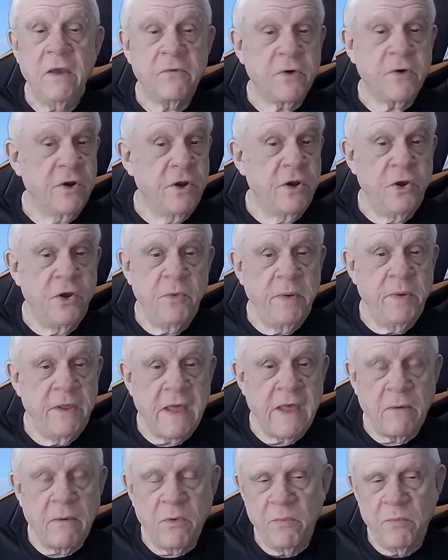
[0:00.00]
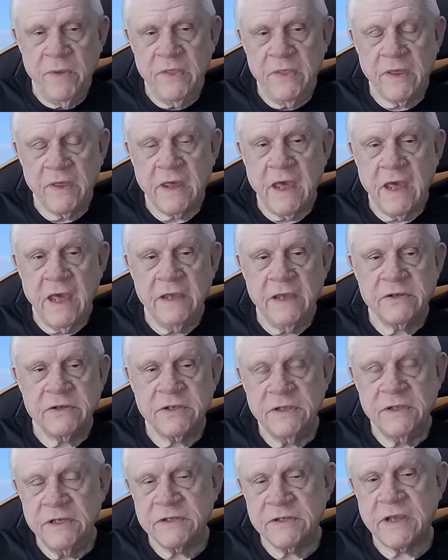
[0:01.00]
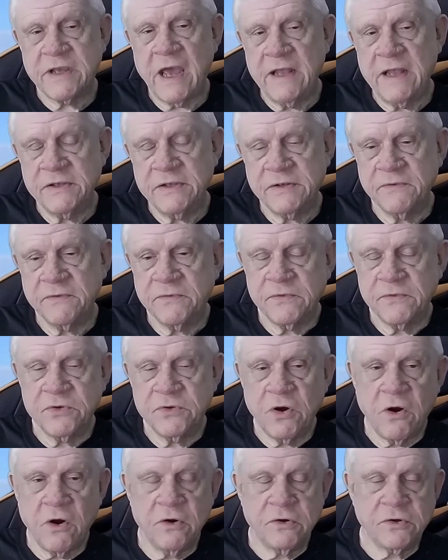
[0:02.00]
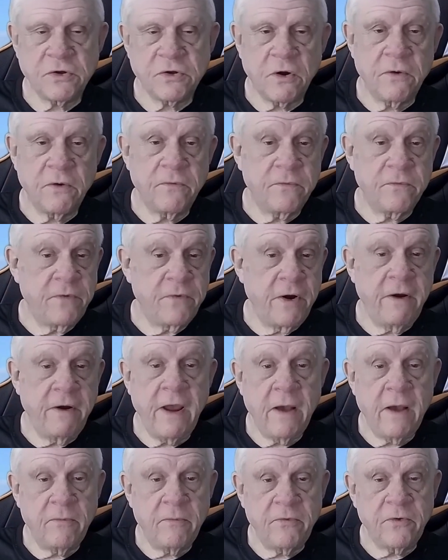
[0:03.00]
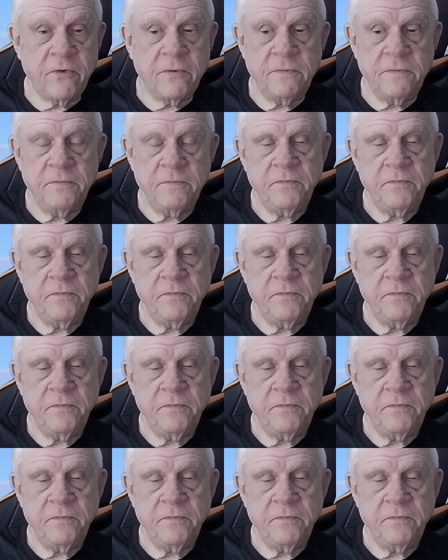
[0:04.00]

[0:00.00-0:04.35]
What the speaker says: For a newbie, that won't be the case, and these kinds of charts are very helpful.